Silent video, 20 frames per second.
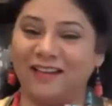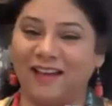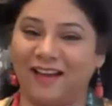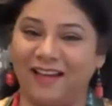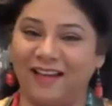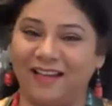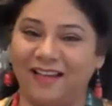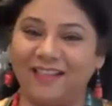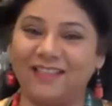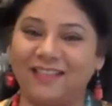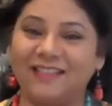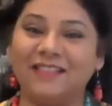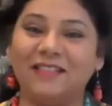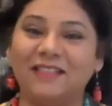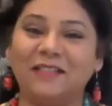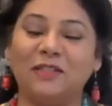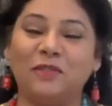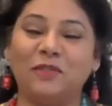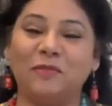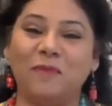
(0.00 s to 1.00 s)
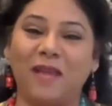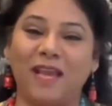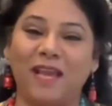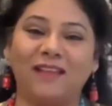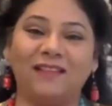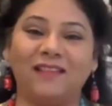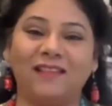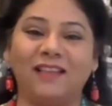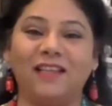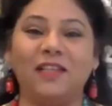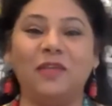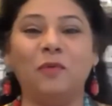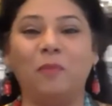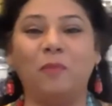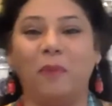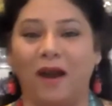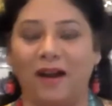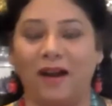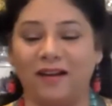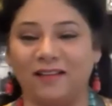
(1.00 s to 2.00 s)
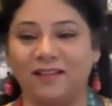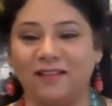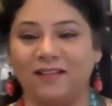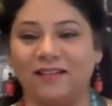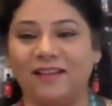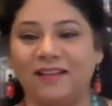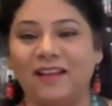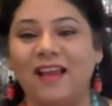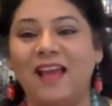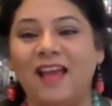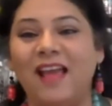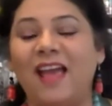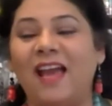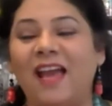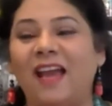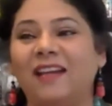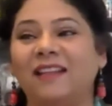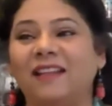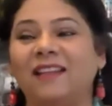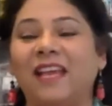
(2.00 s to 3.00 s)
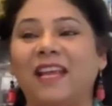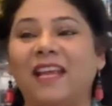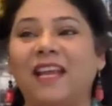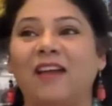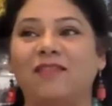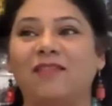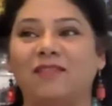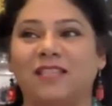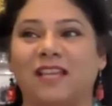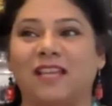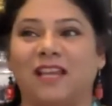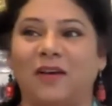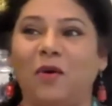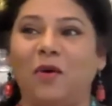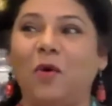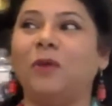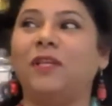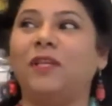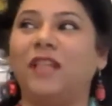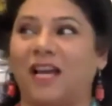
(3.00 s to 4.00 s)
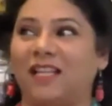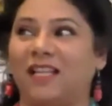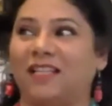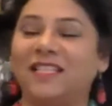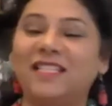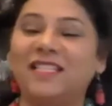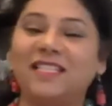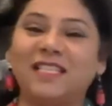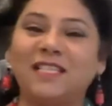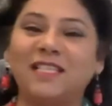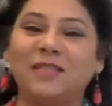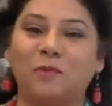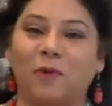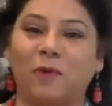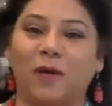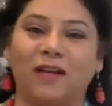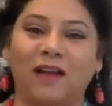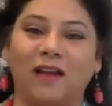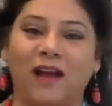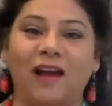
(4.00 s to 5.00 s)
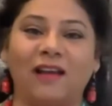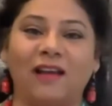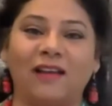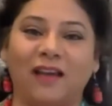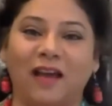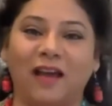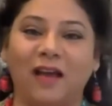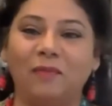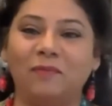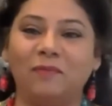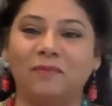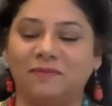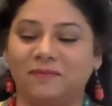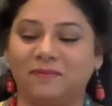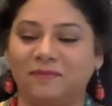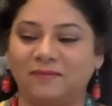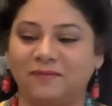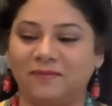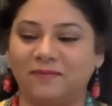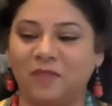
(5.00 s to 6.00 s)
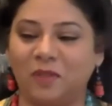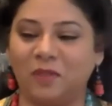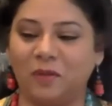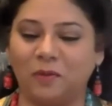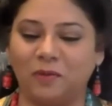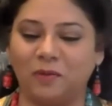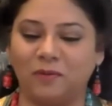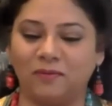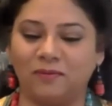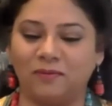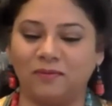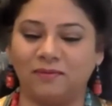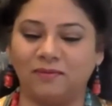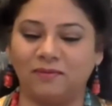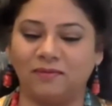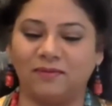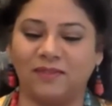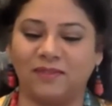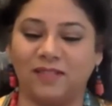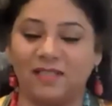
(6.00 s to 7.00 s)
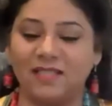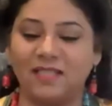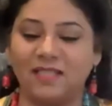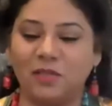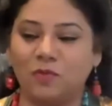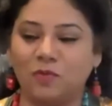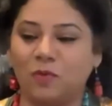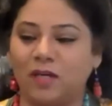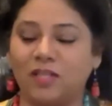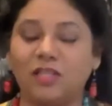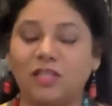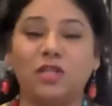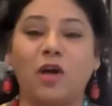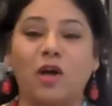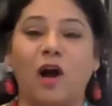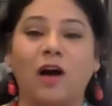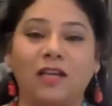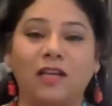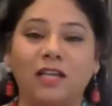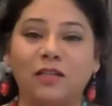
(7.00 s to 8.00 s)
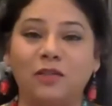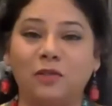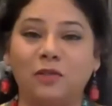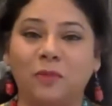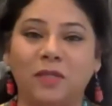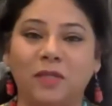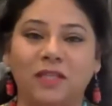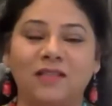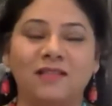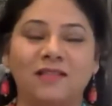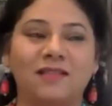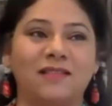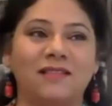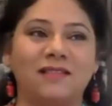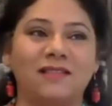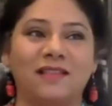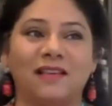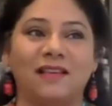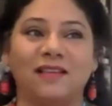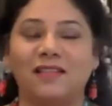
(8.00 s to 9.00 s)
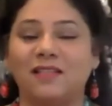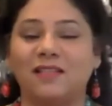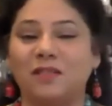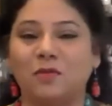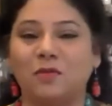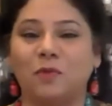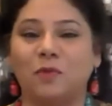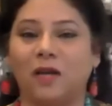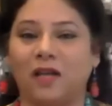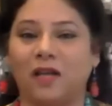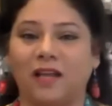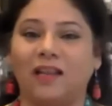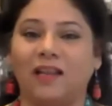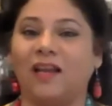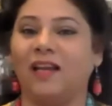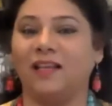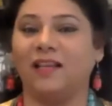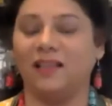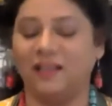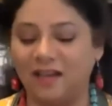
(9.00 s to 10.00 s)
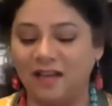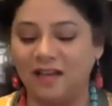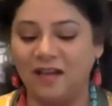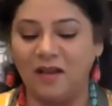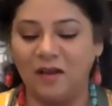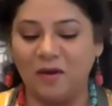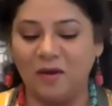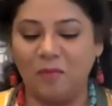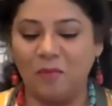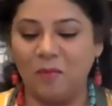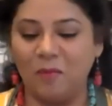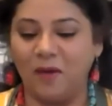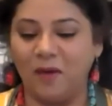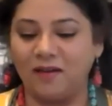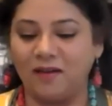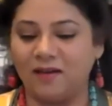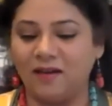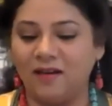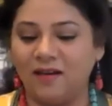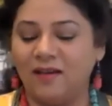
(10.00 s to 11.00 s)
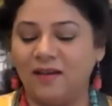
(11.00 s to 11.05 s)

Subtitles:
at night to make the new pattern. And then I was like, oh yeah, this is what I'm, you know, this is what is talking to me. This is what I like. But